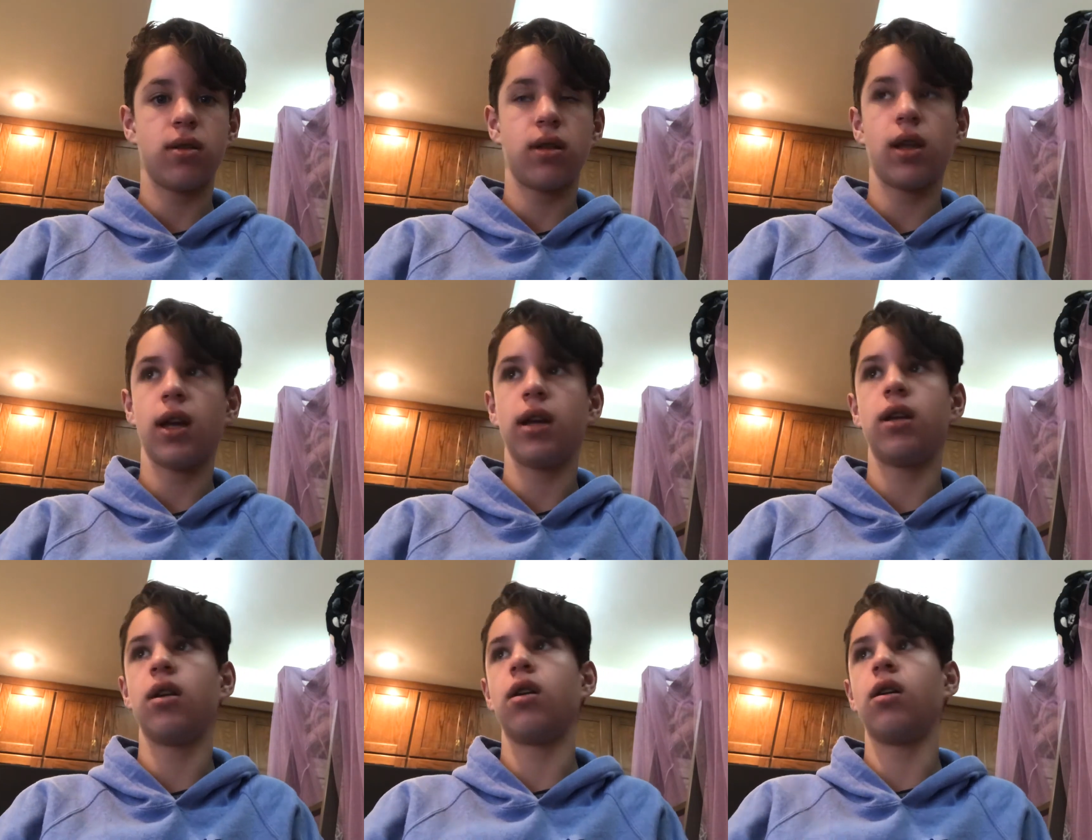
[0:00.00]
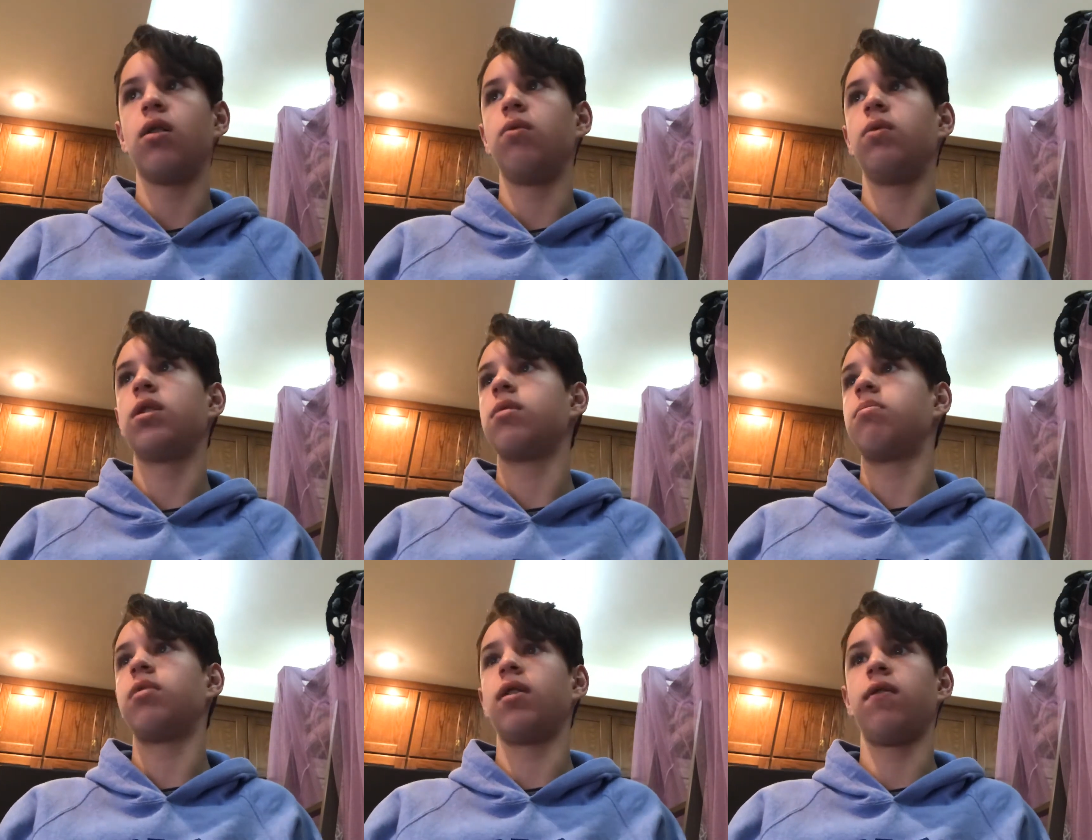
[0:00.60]
We
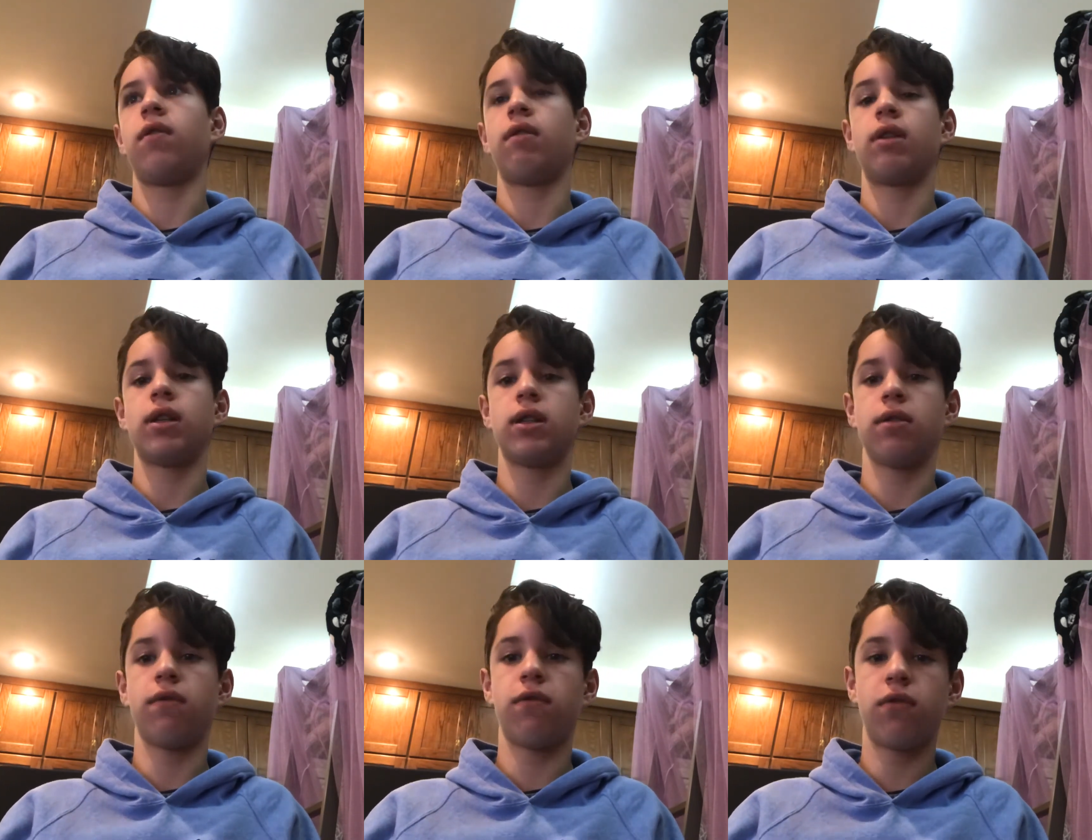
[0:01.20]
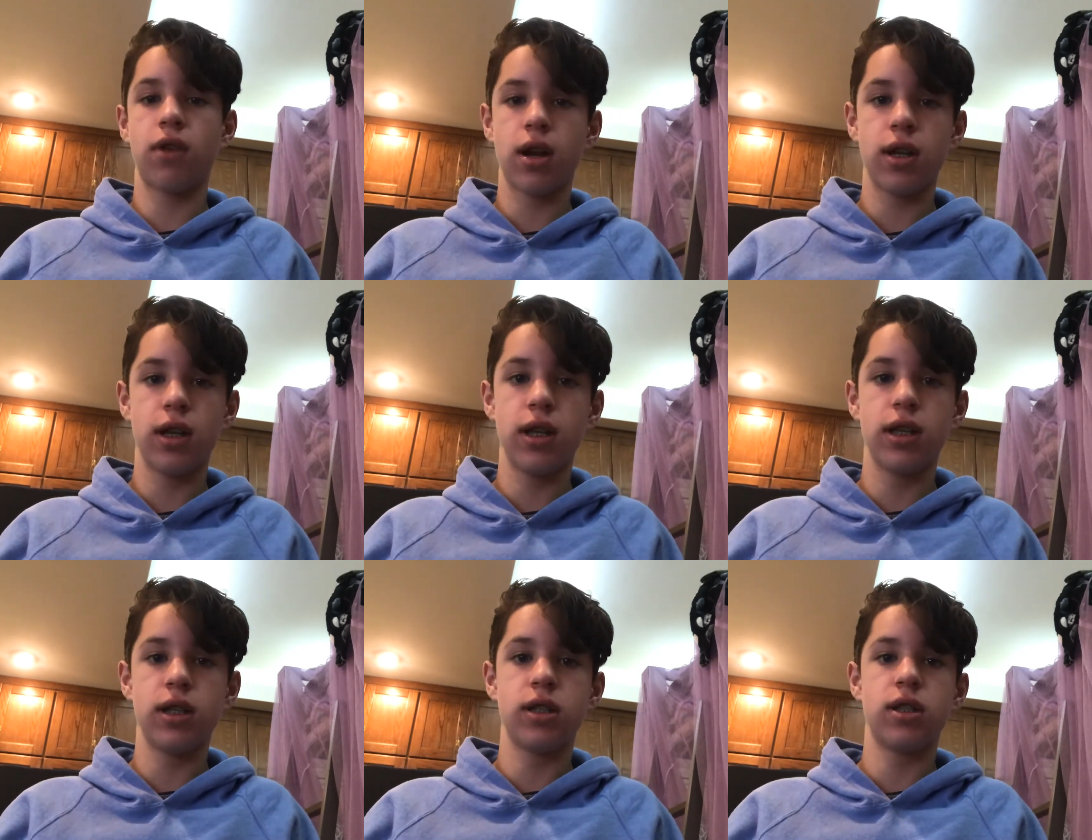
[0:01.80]
could play Five Nights at
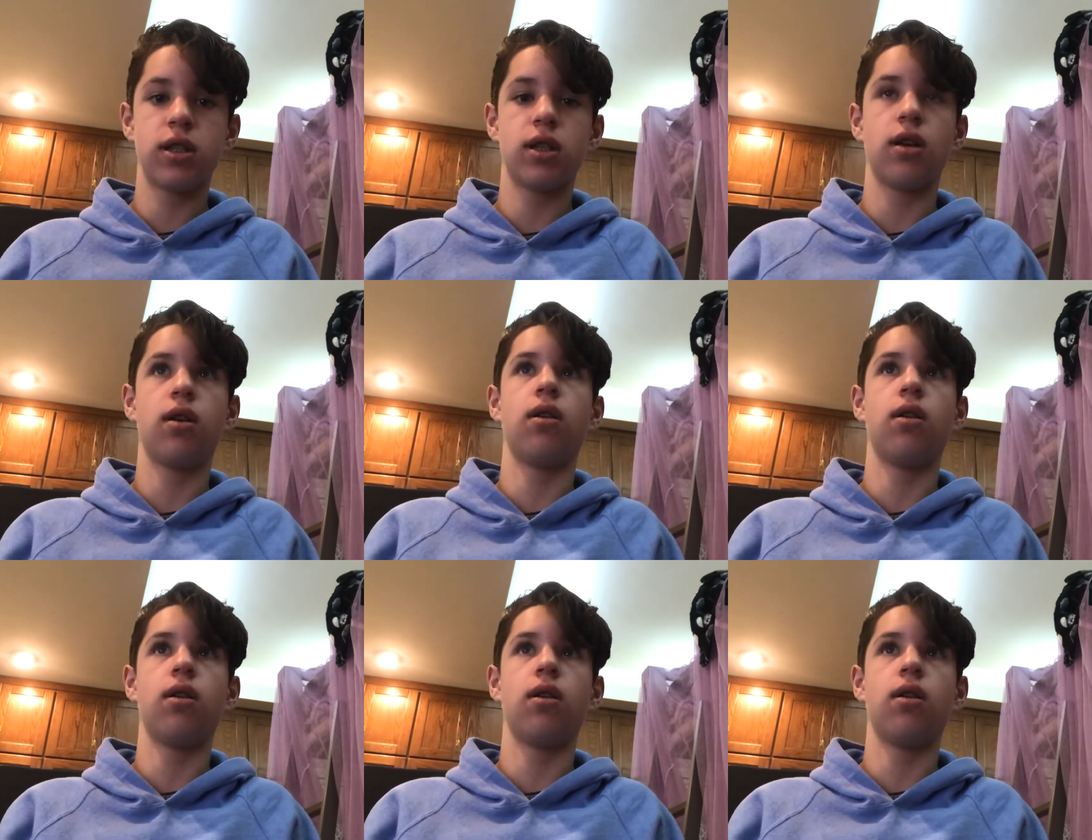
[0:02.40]
Freddy's.